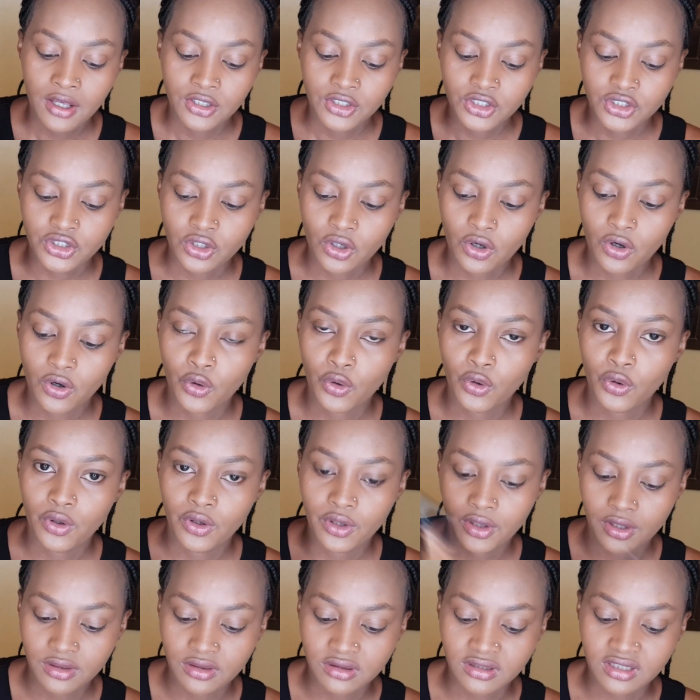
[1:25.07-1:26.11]
So
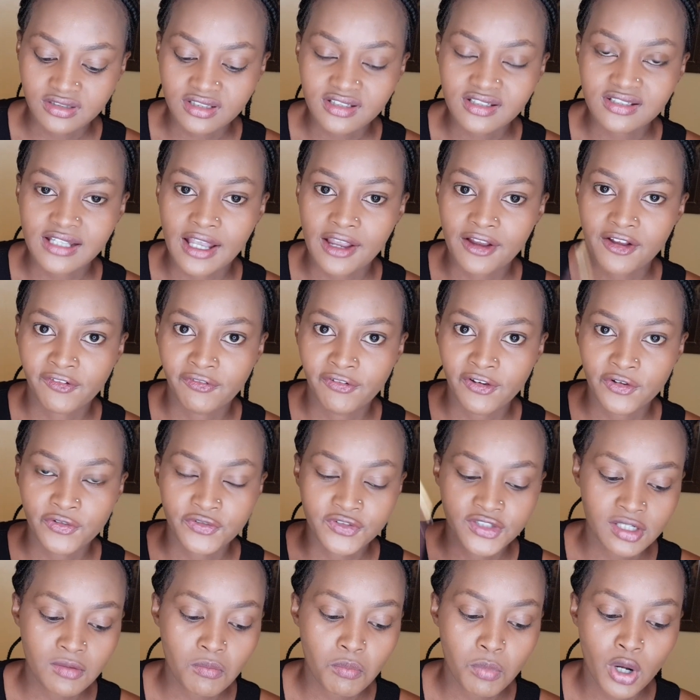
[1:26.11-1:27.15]
this is like
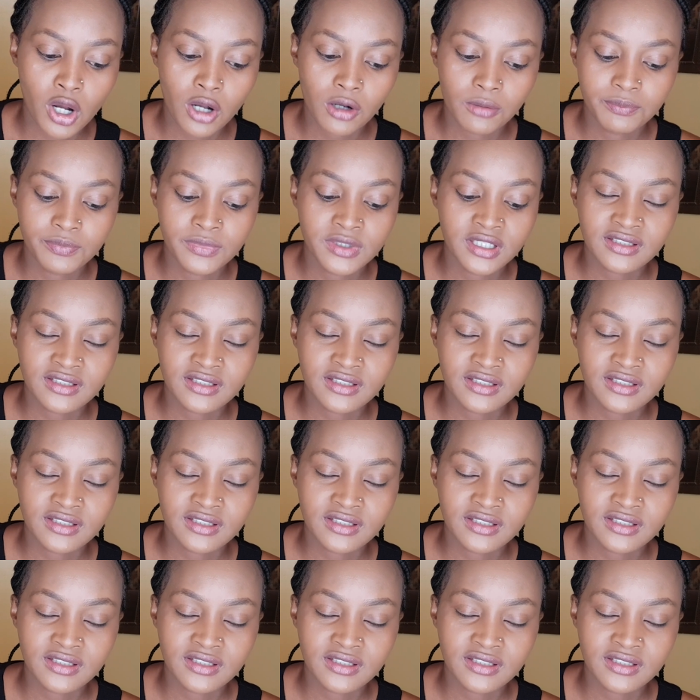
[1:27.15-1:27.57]
50 bob.